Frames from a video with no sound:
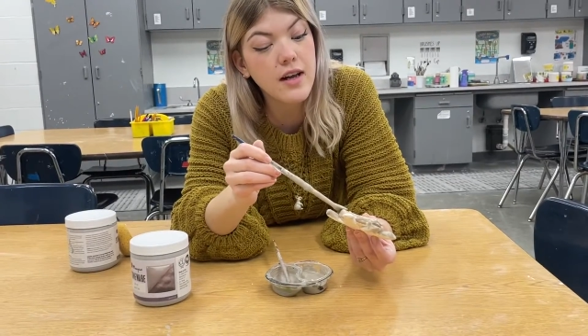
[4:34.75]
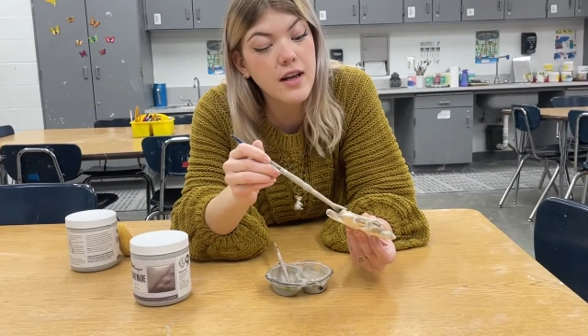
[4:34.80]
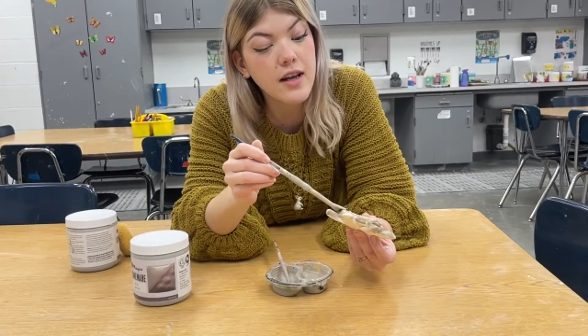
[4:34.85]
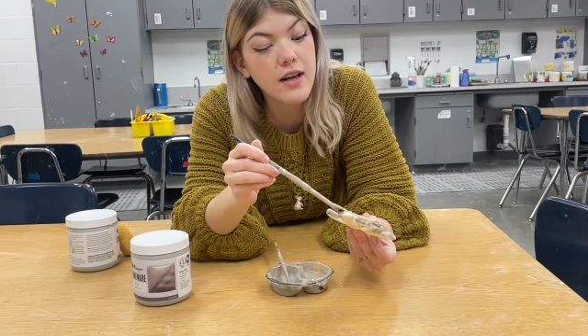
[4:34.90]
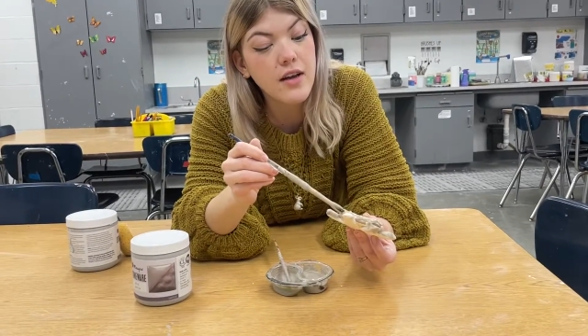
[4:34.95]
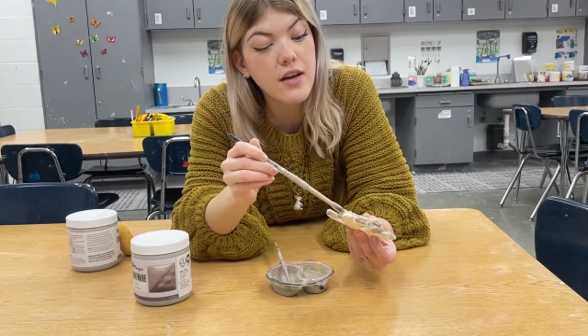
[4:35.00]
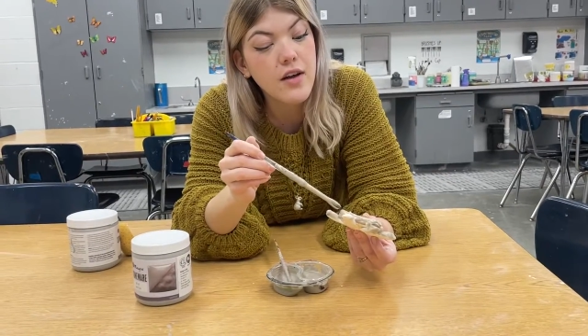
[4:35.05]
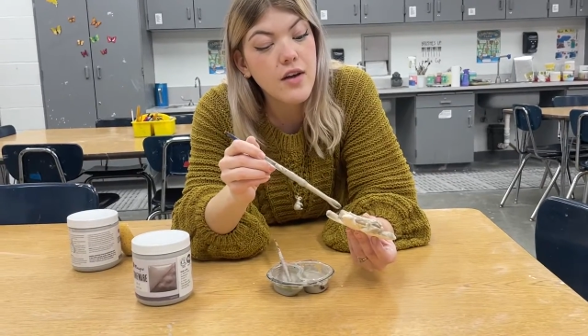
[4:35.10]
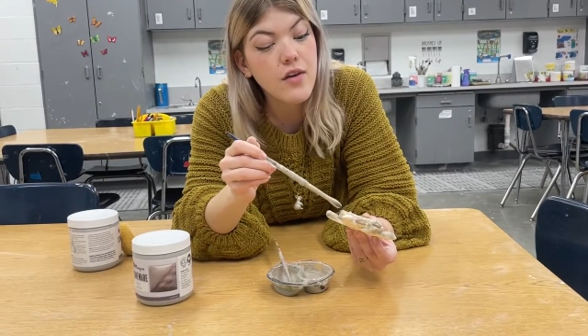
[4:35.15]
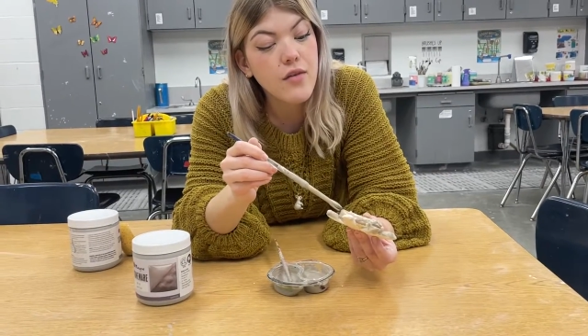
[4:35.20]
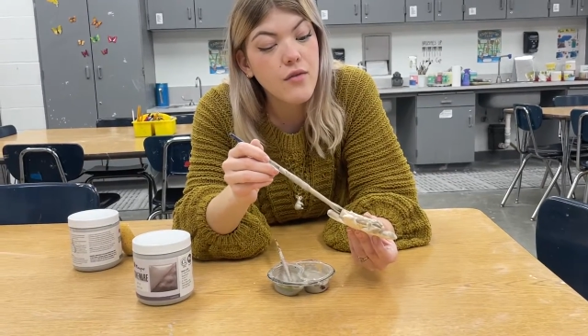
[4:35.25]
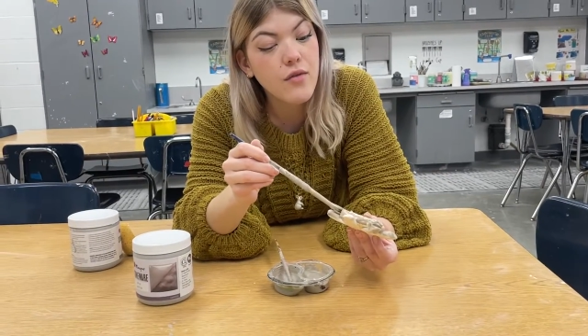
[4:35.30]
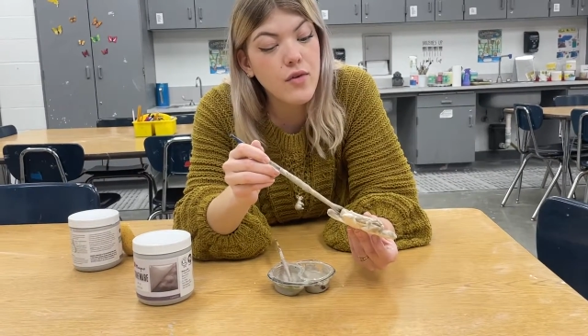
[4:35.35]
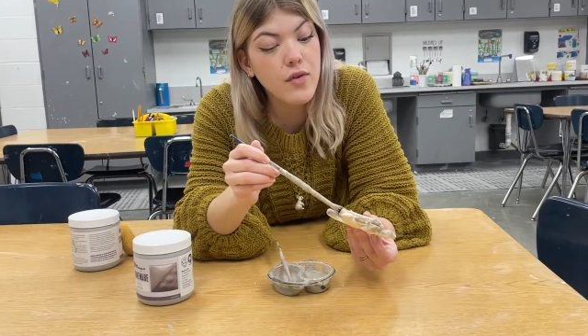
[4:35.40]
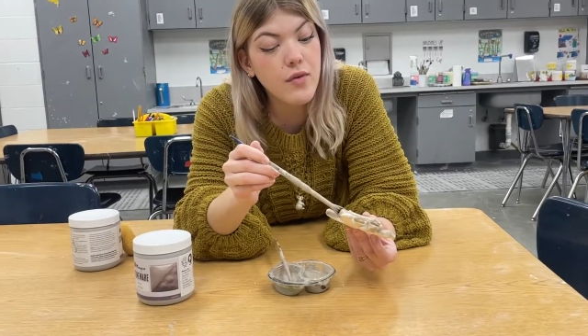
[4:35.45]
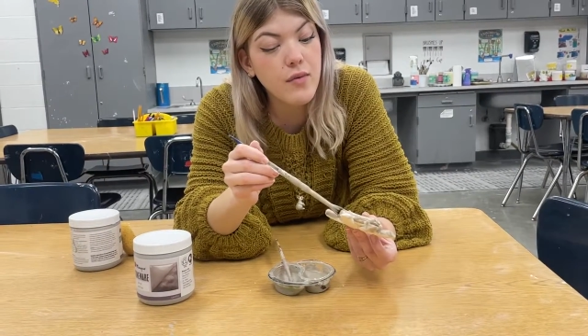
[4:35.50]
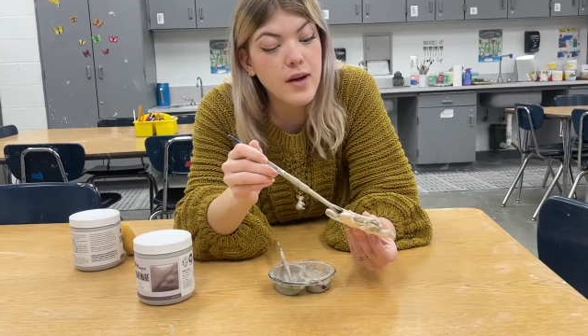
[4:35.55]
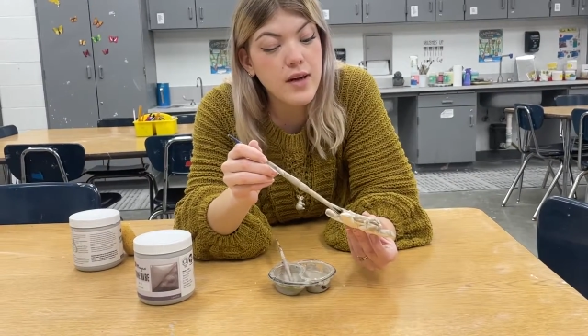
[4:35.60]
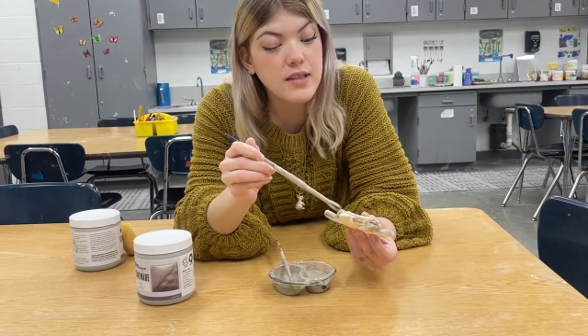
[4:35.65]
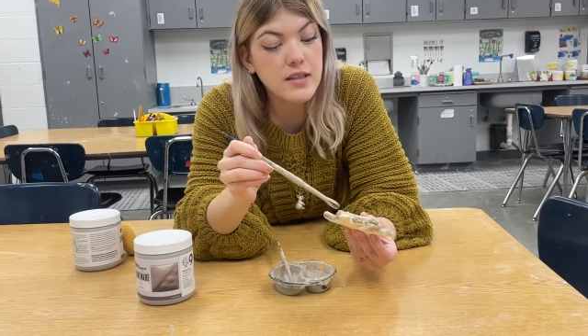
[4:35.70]
it for
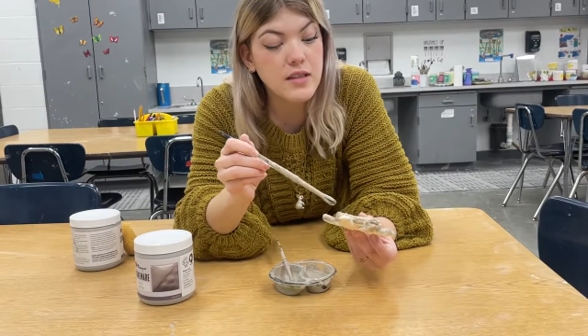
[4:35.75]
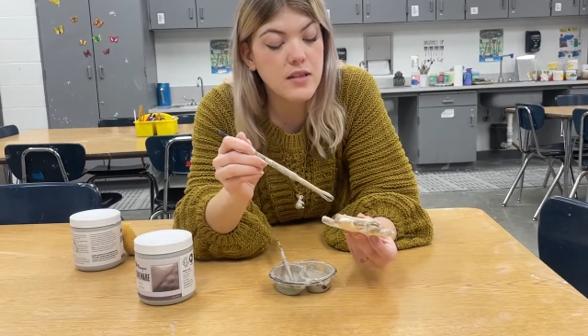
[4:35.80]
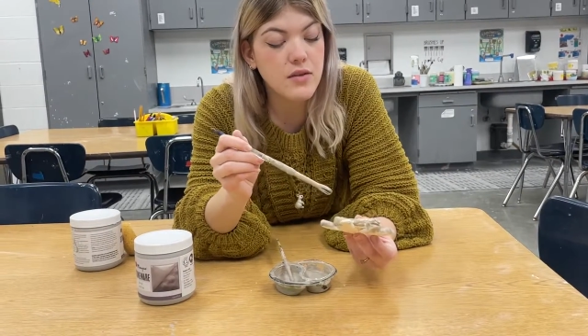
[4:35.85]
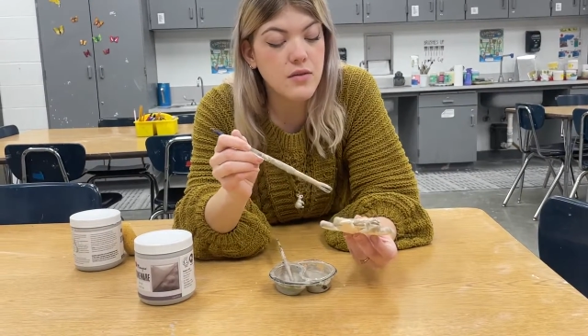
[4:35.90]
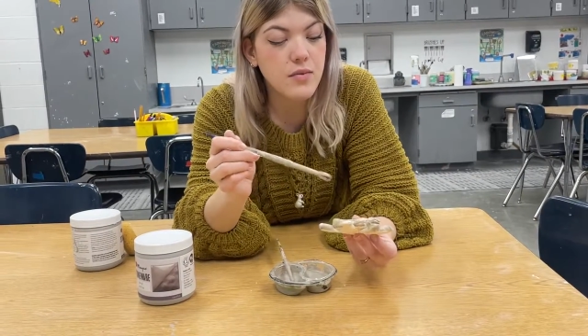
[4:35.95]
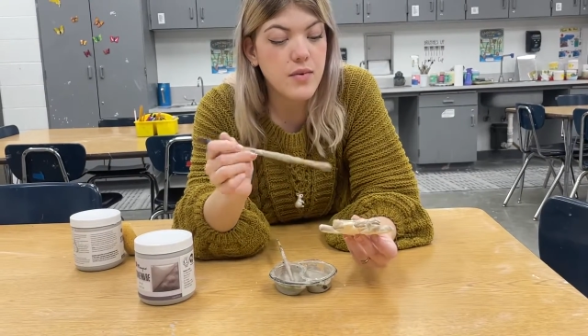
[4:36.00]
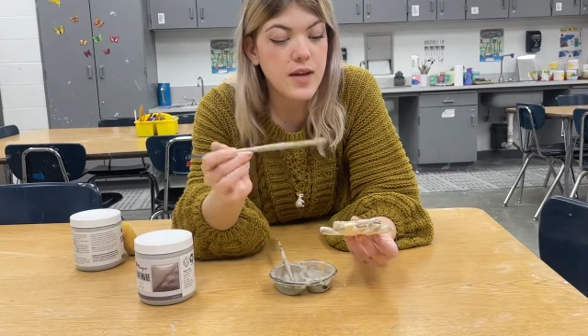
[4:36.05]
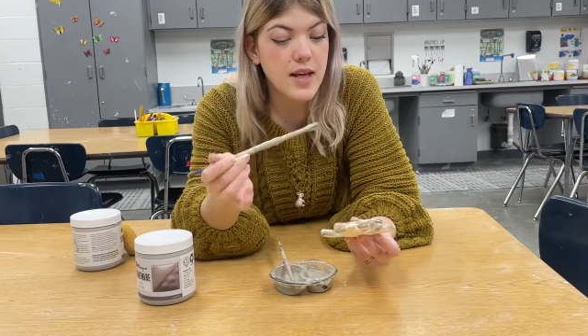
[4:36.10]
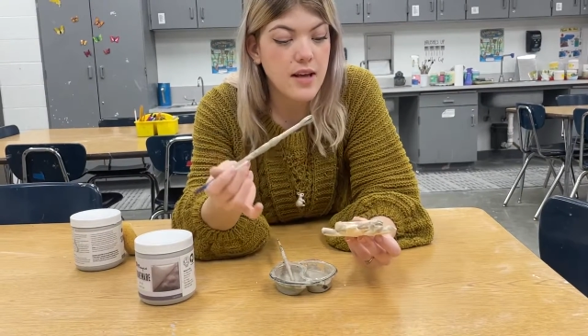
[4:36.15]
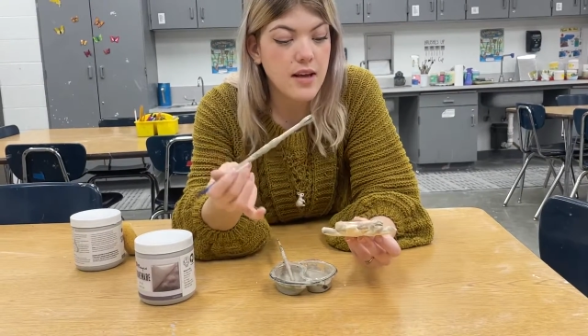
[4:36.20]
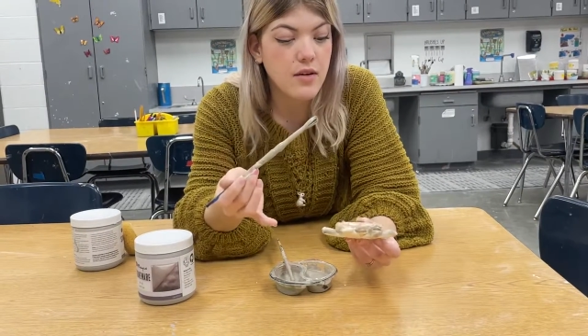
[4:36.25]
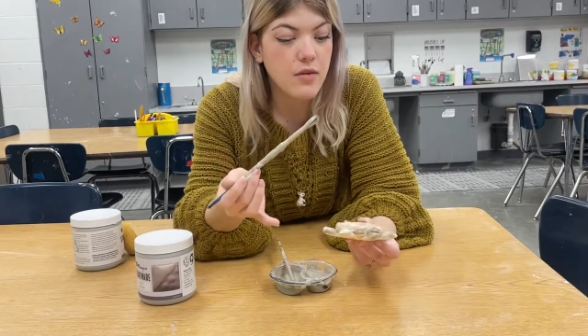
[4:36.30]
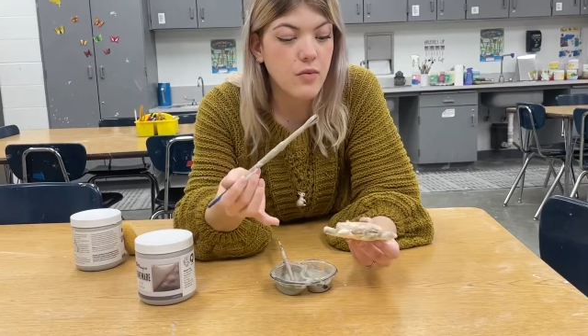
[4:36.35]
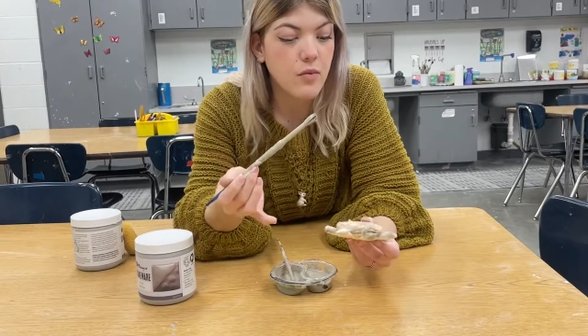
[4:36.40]
the rest of the week.